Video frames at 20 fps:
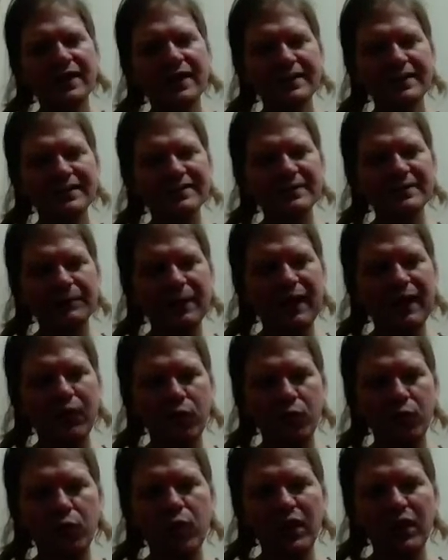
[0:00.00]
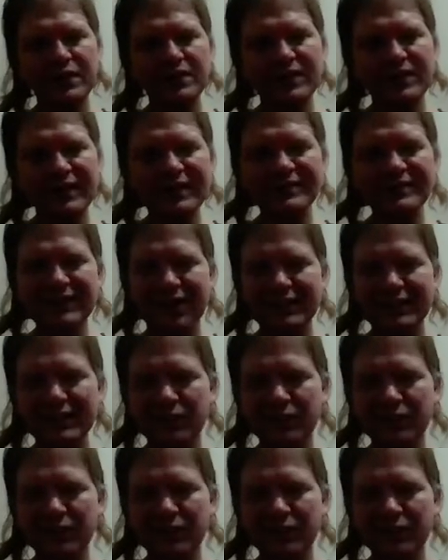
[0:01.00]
This is about what these kinds of